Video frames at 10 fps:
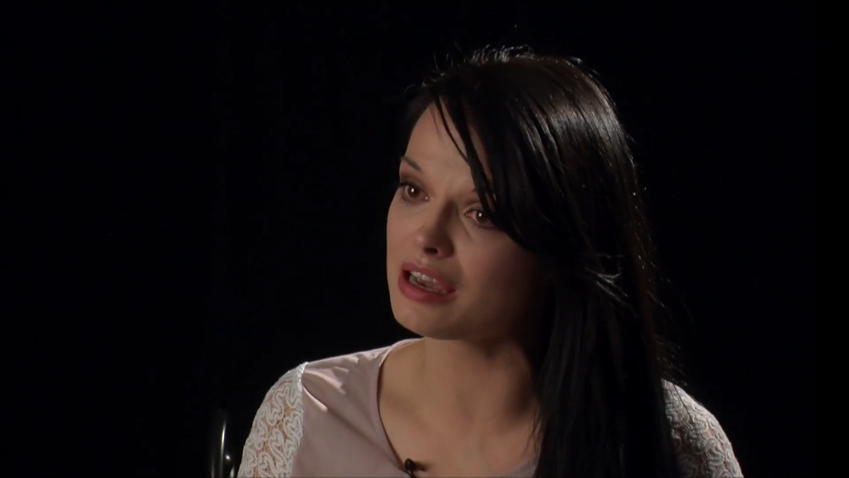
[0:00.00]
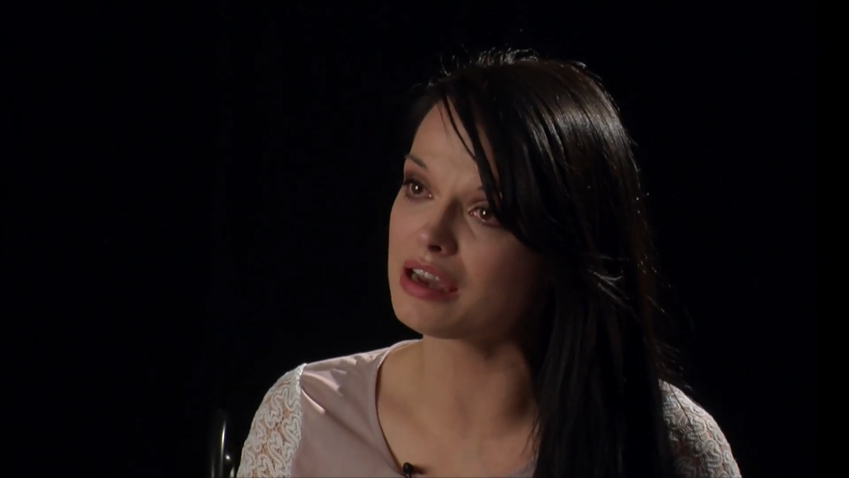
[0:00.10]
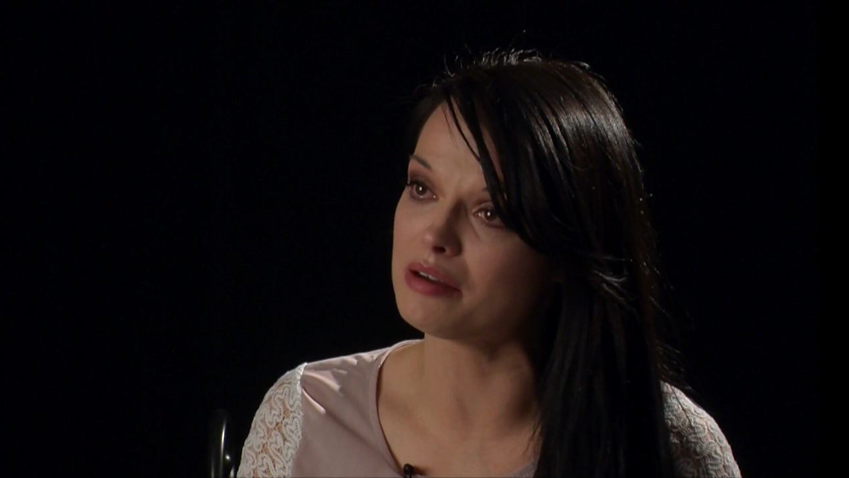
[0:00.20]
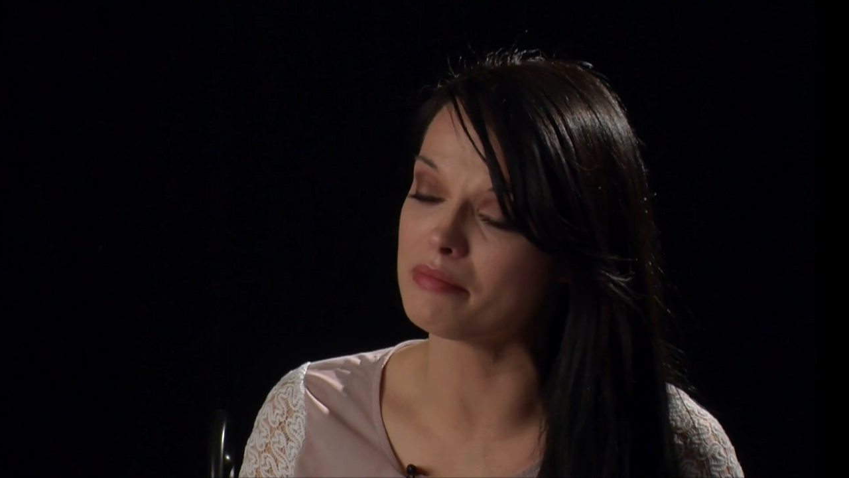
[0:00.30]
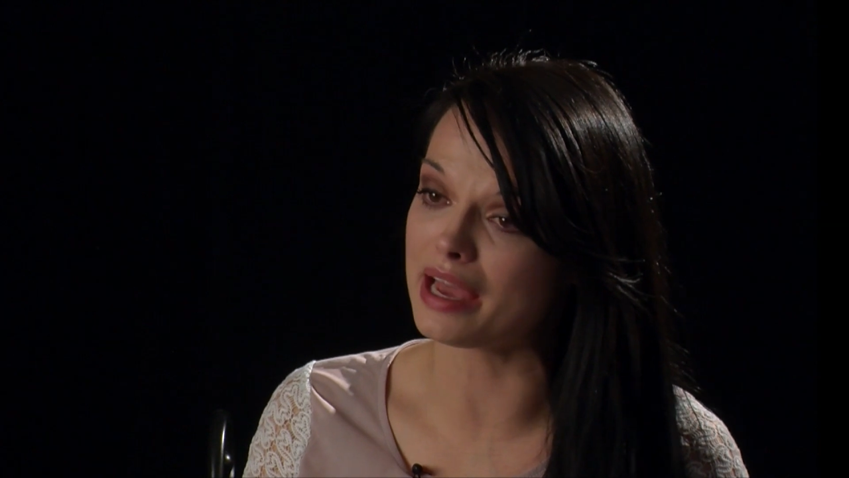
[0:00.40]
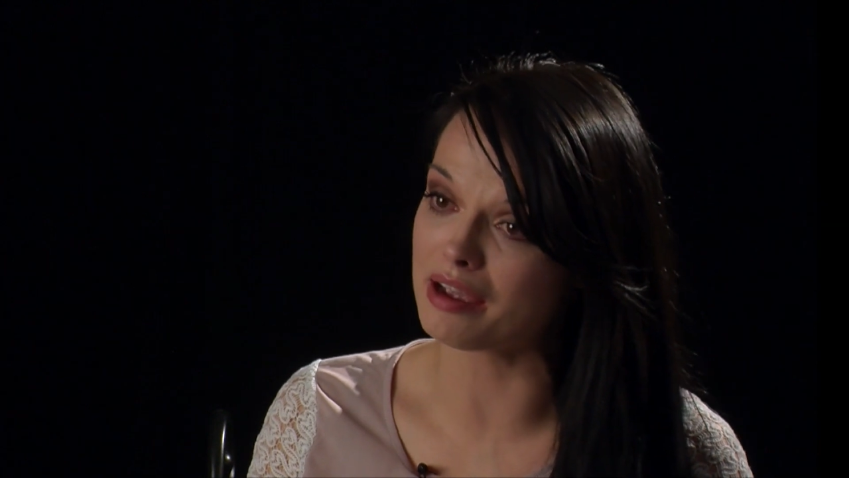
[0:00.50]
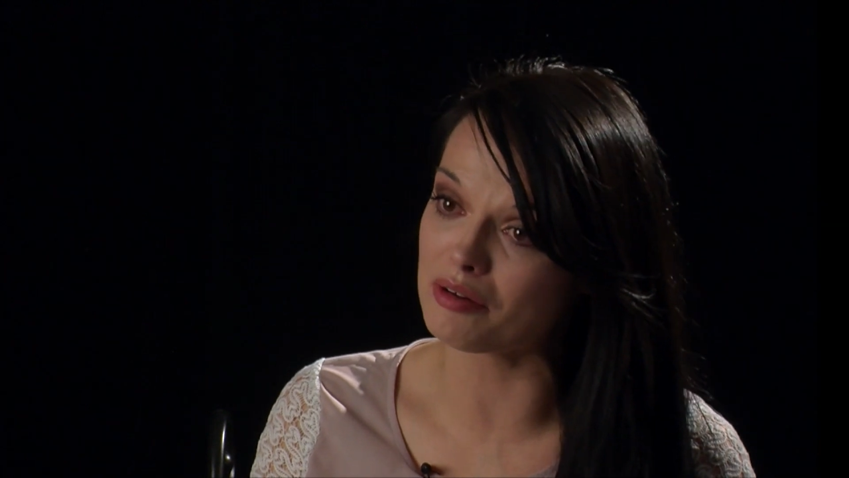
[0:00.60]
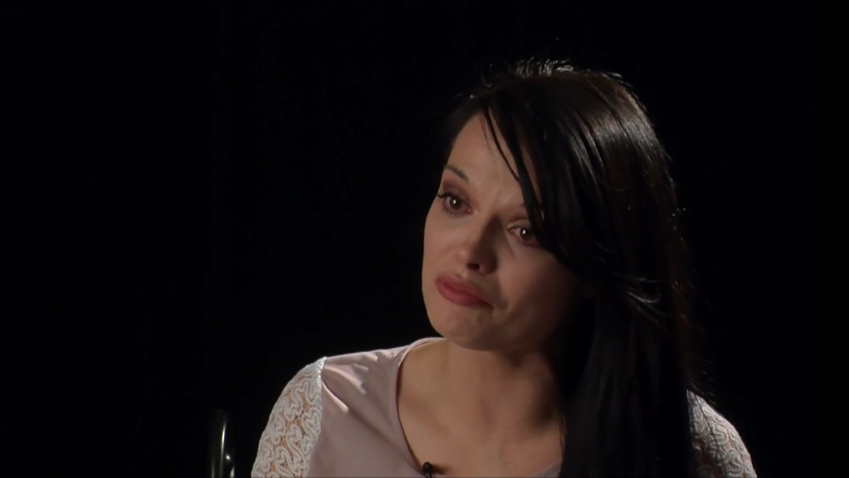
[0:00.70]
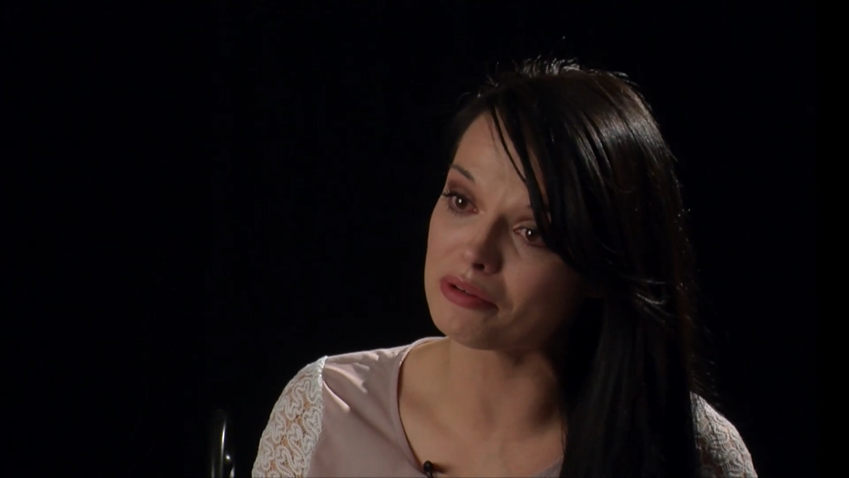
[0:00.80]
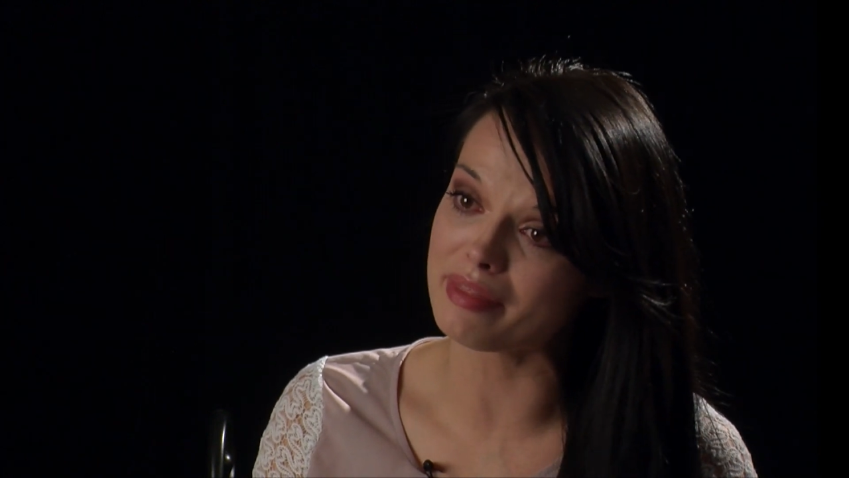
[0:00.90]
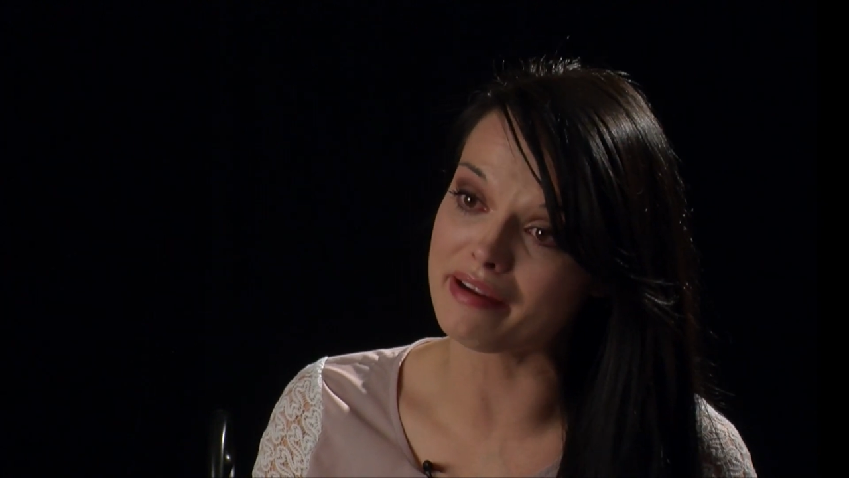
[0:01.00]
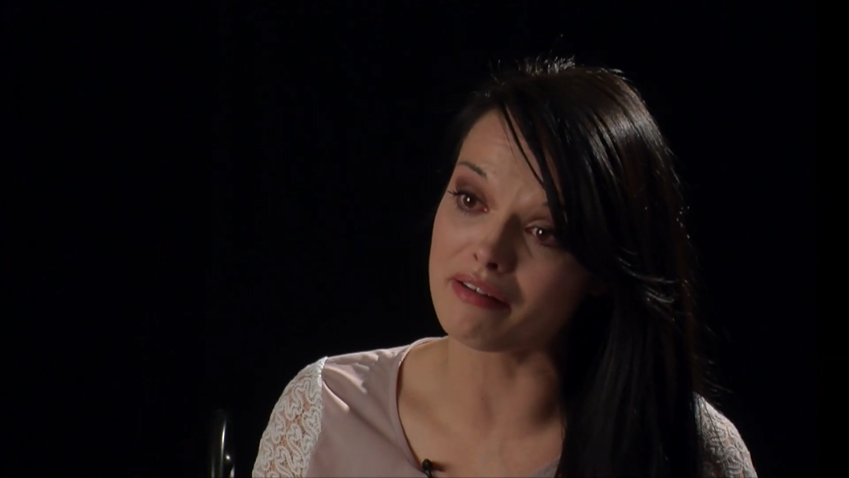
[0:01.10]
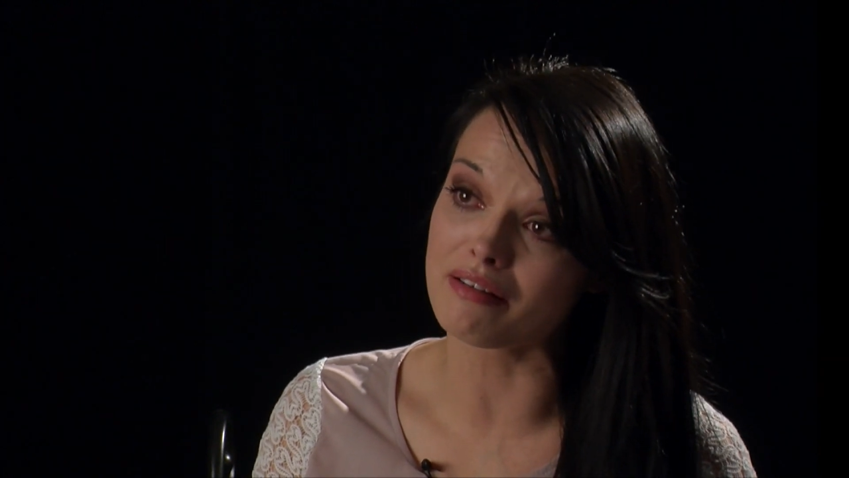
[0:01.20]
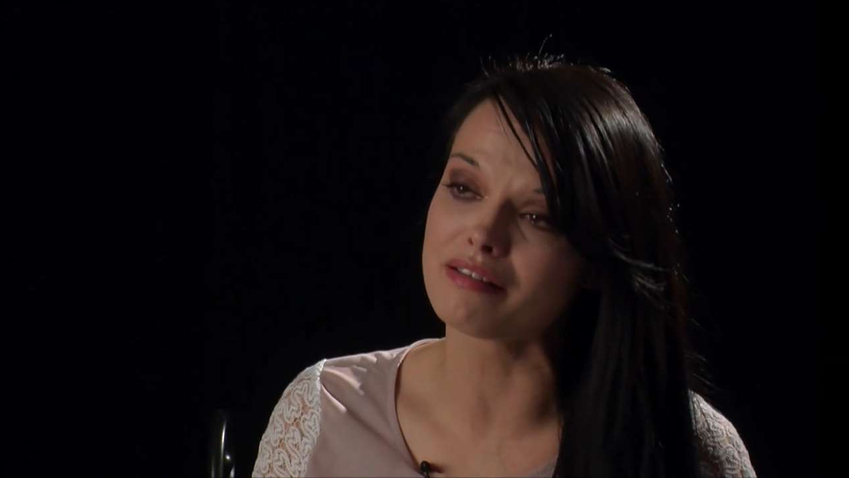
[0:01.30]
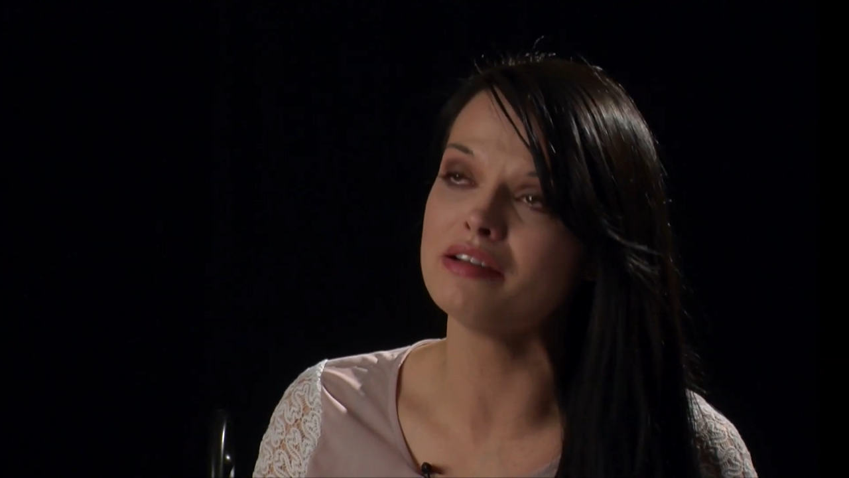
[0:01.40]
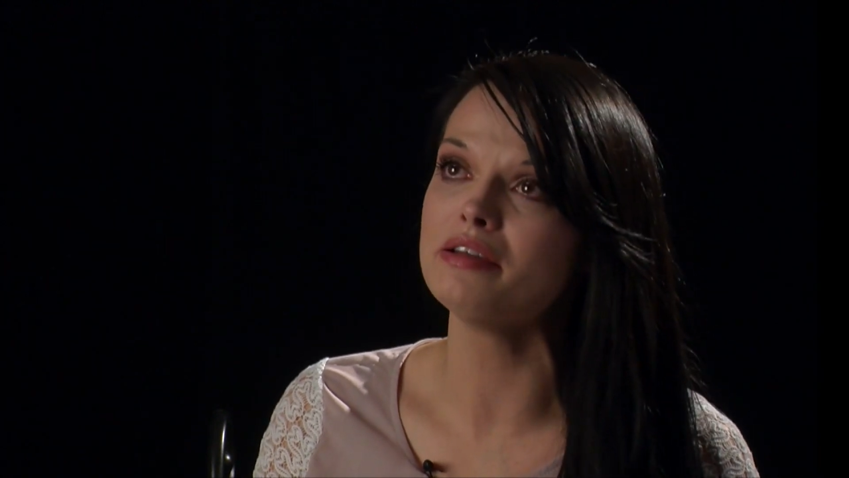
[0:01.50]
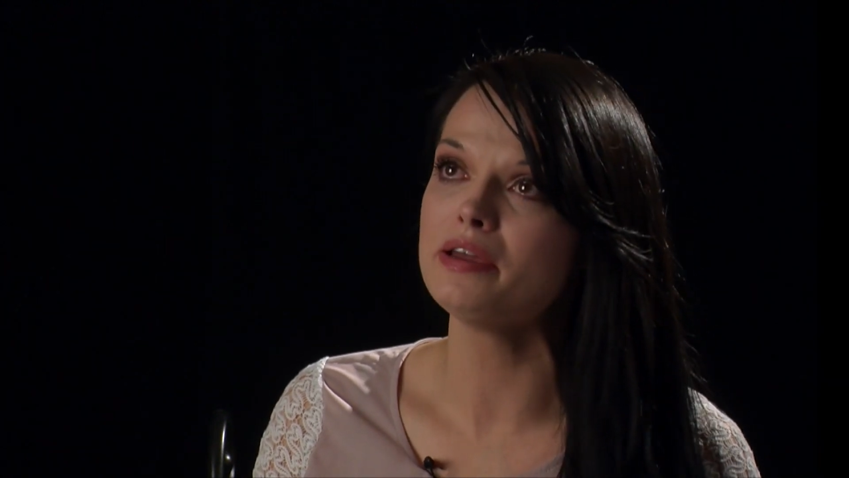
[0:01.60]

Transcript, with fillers: come back up from there.